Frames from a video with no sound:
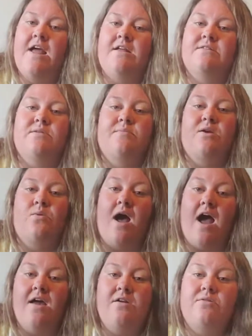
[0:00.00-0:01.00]
And so I'm like, well,
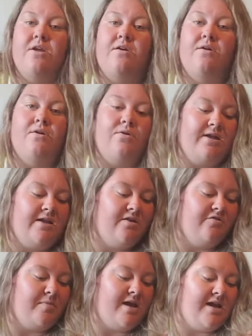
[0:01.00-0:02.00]
I don't know
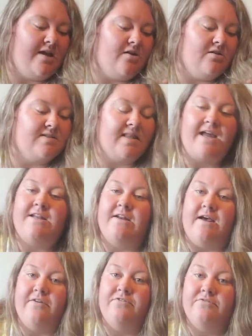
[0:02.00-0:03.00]
if my hair is light
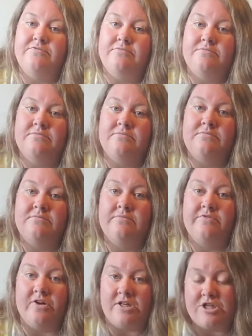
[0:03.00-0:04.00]
enough
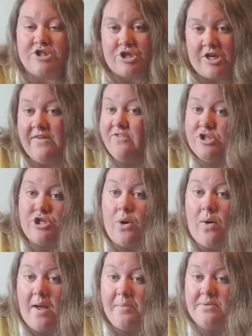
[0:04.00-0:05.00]
for it to even show
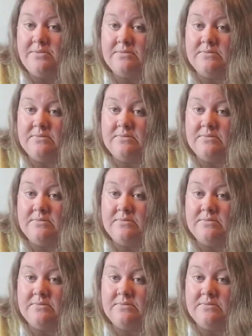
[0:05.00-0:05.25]
up.